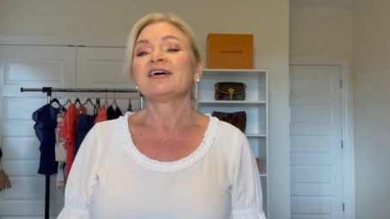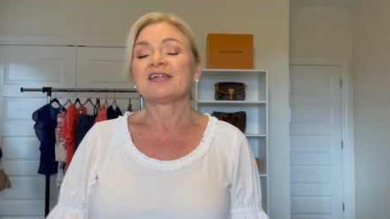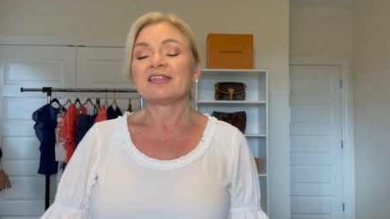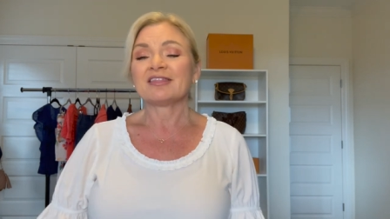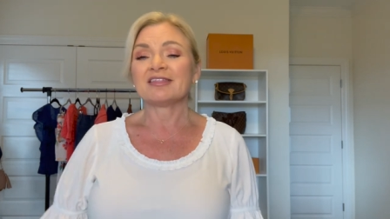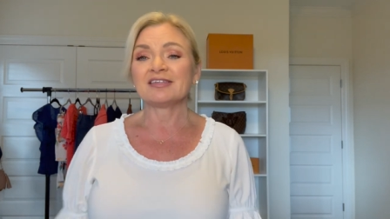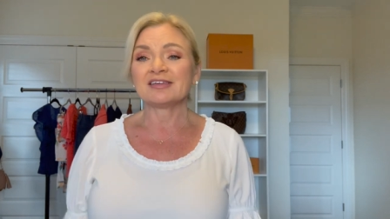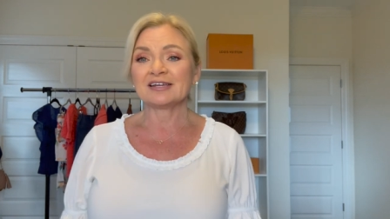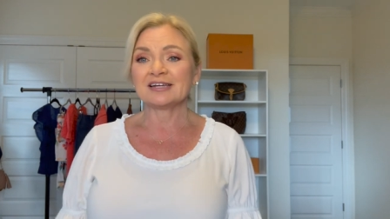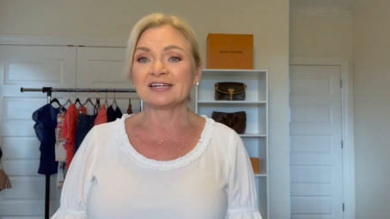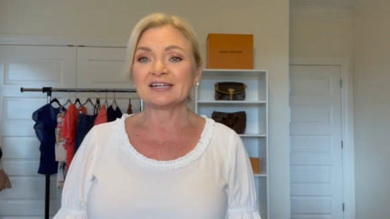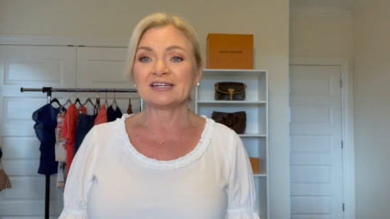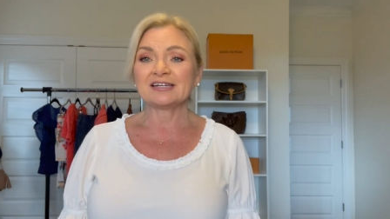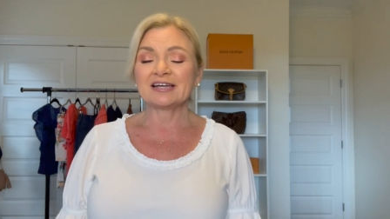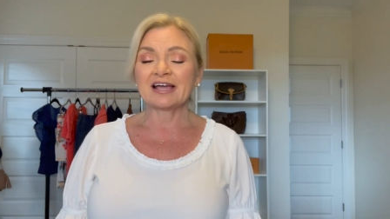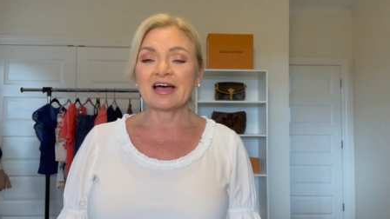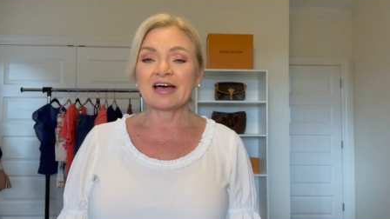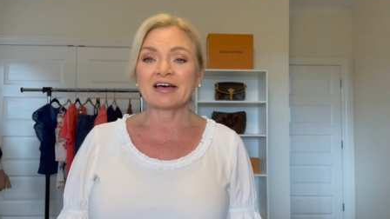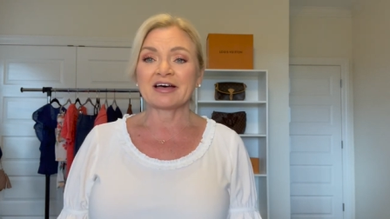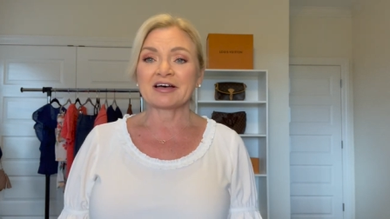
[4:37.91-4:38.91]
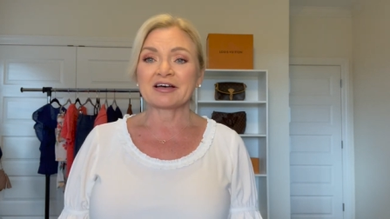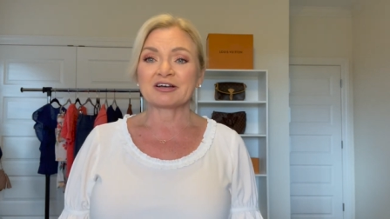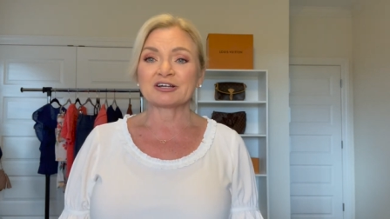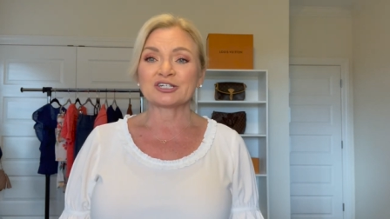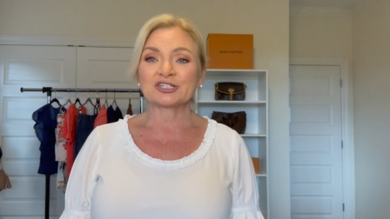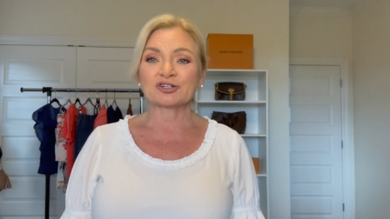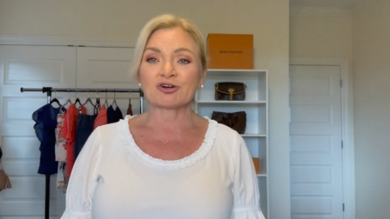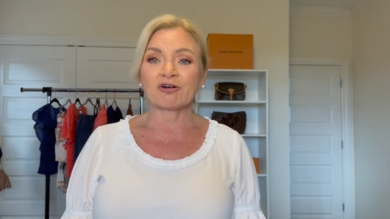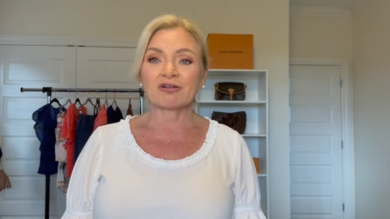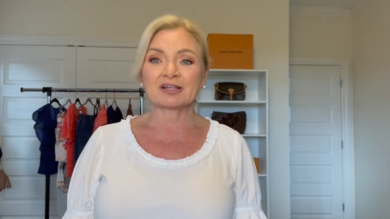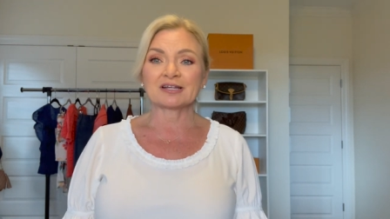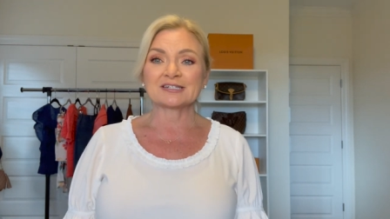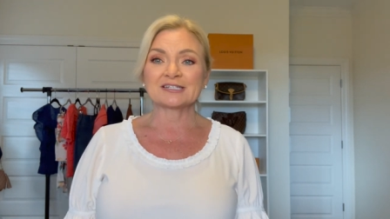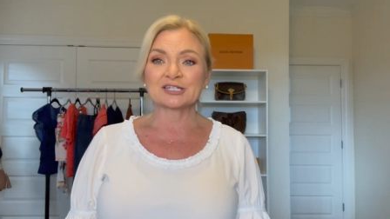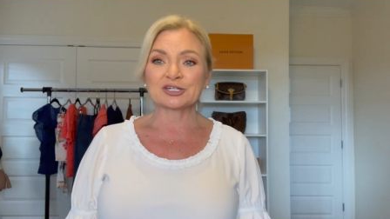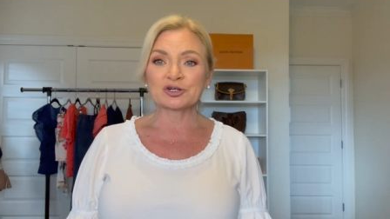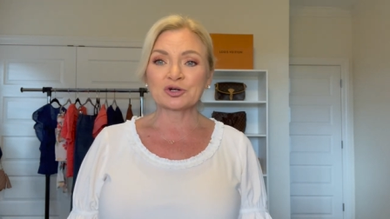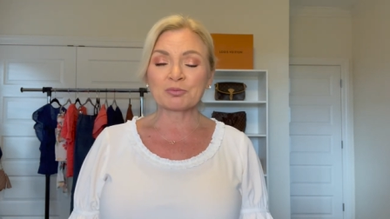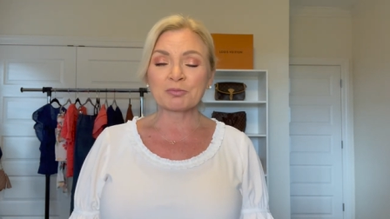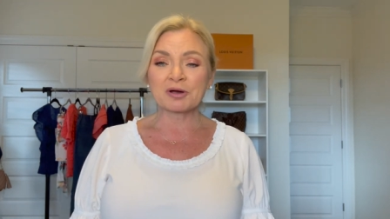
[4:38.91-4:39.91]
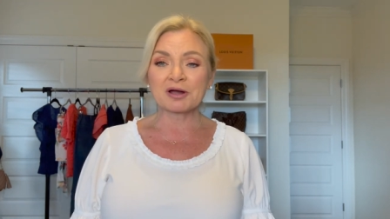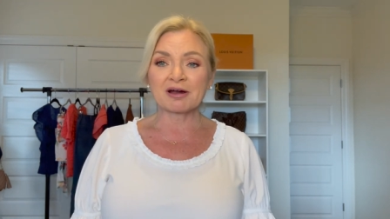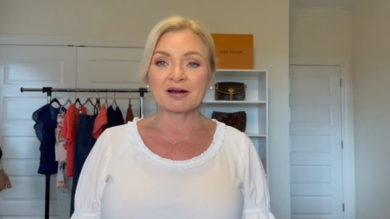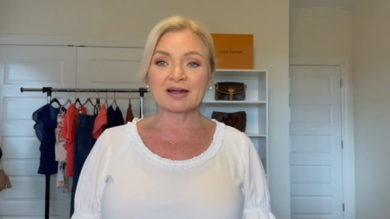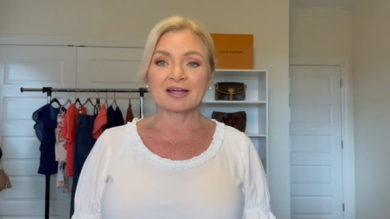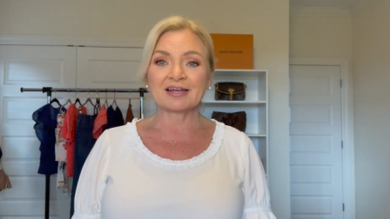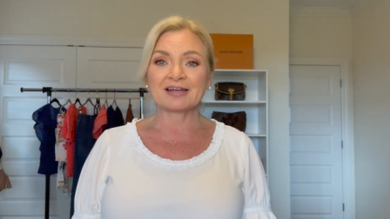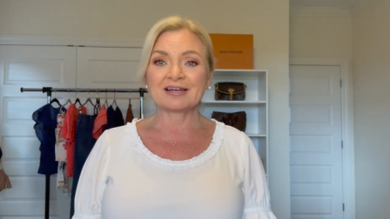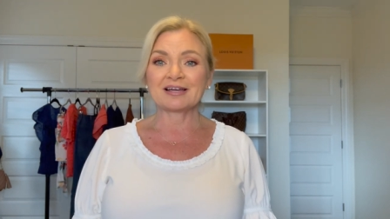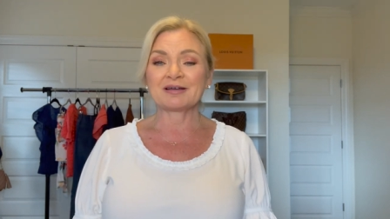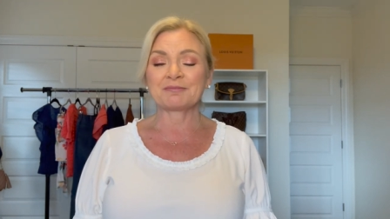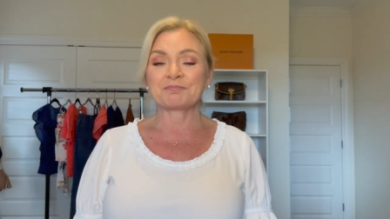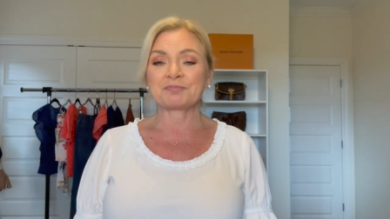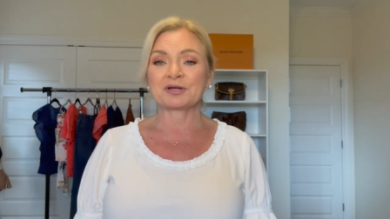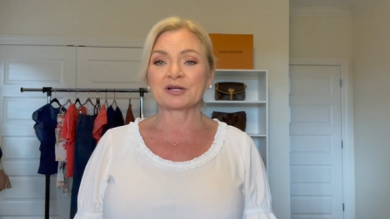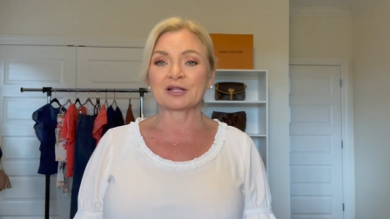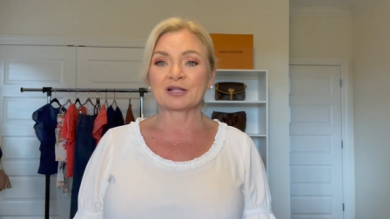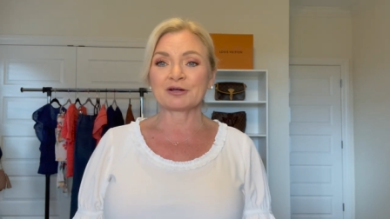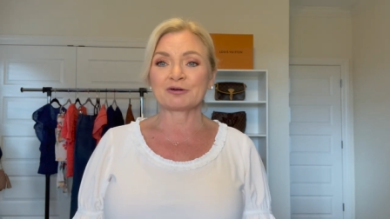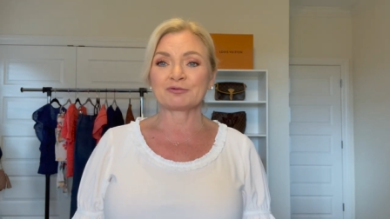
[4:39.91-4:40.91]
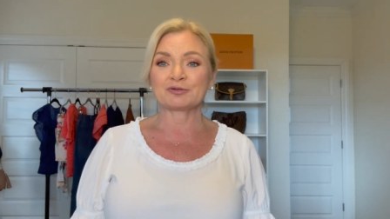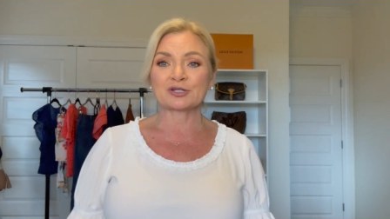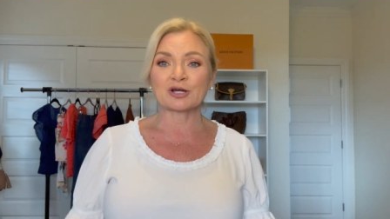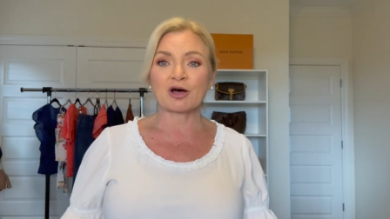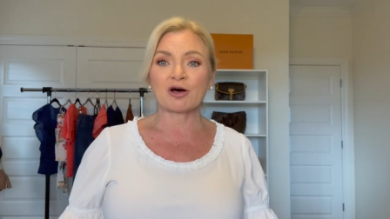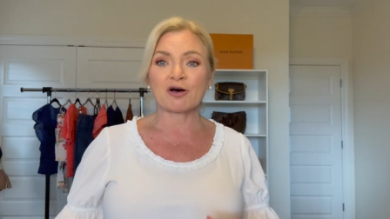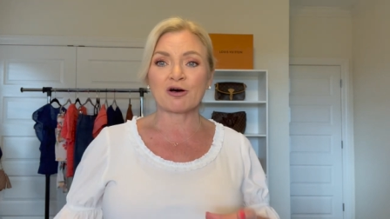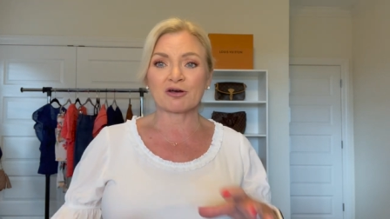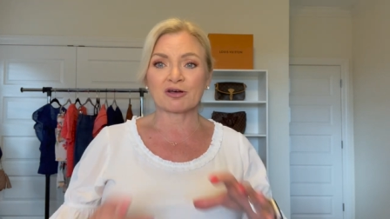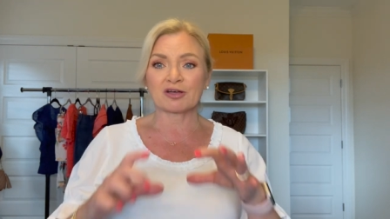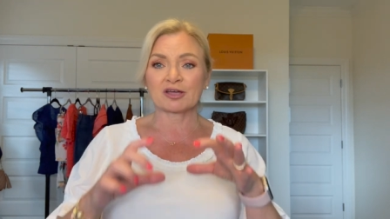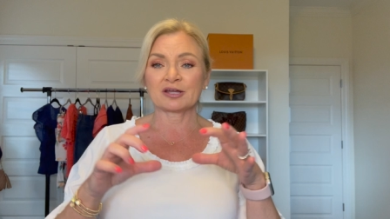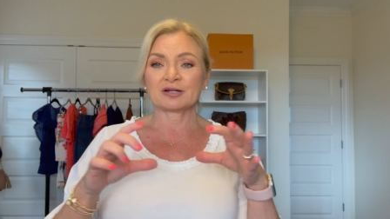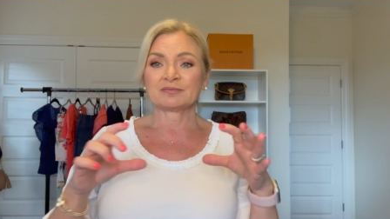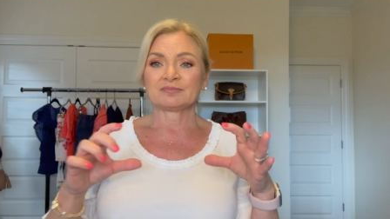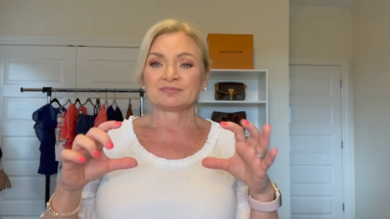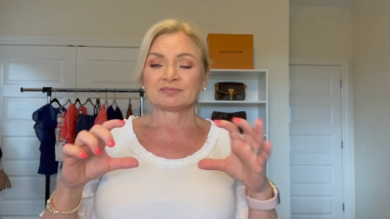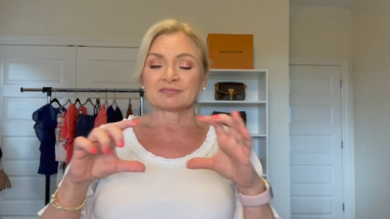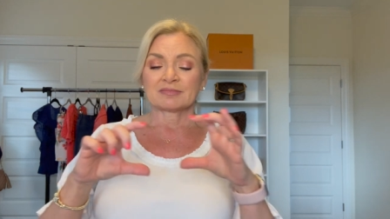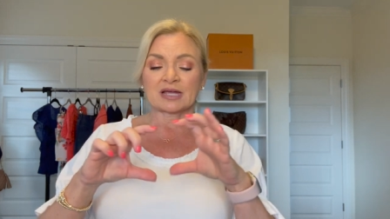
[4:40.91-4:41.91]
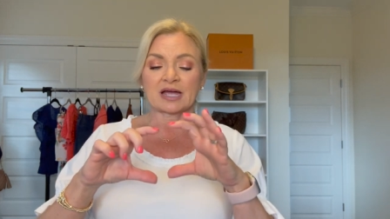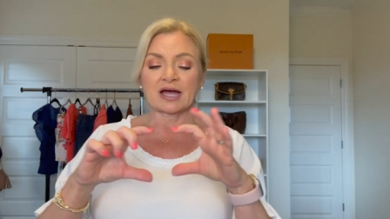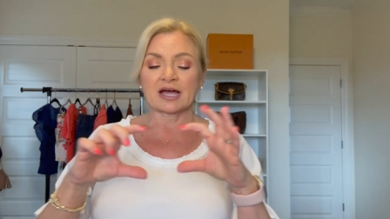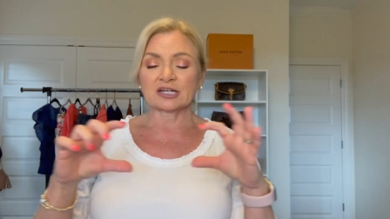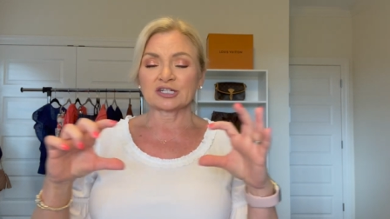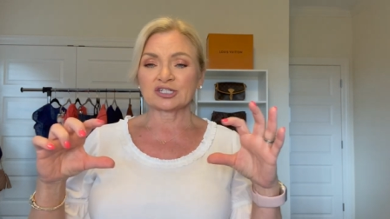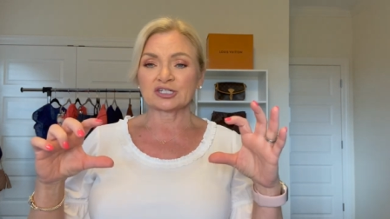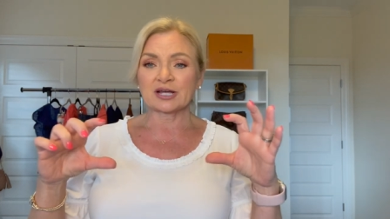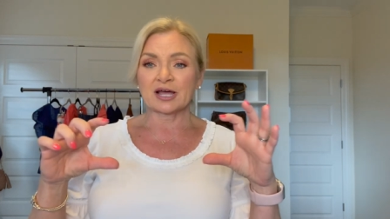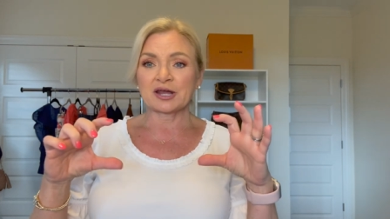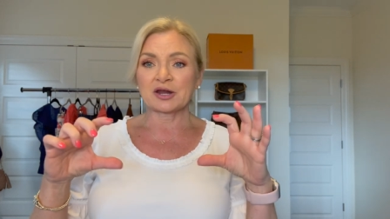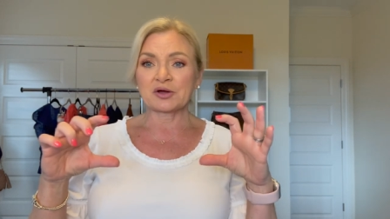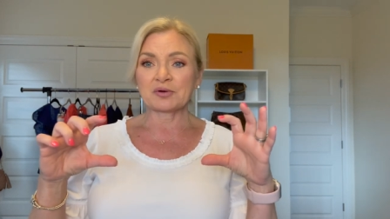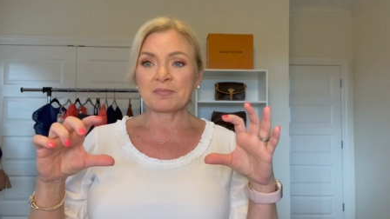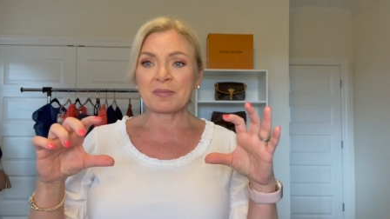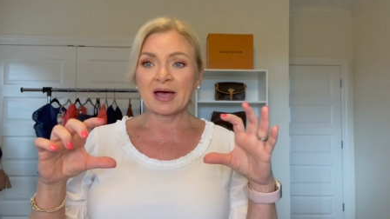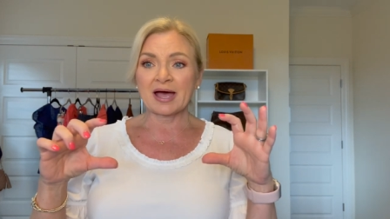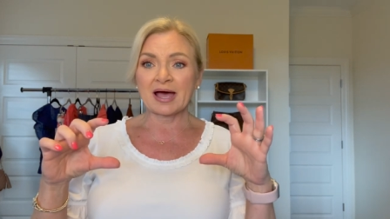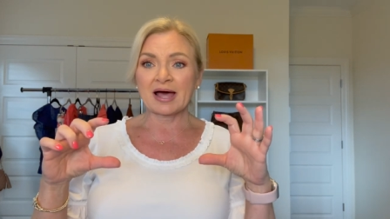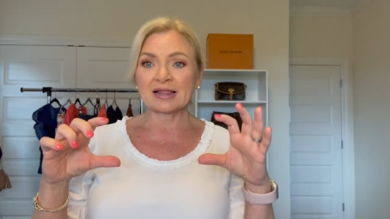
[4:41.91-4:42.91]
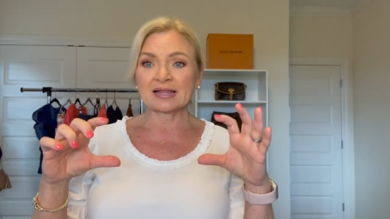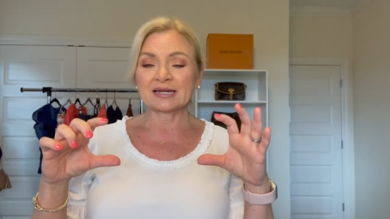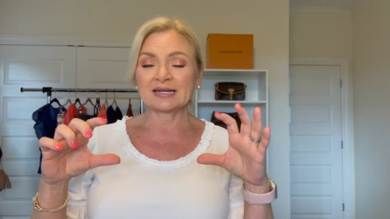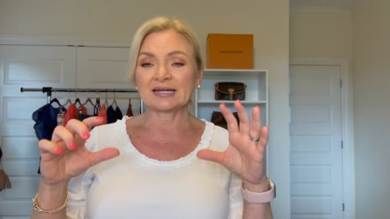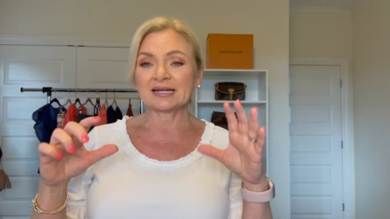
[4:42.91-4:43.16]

the uh, Charlotte Tilbury Pillow Talk eyeshadow palette.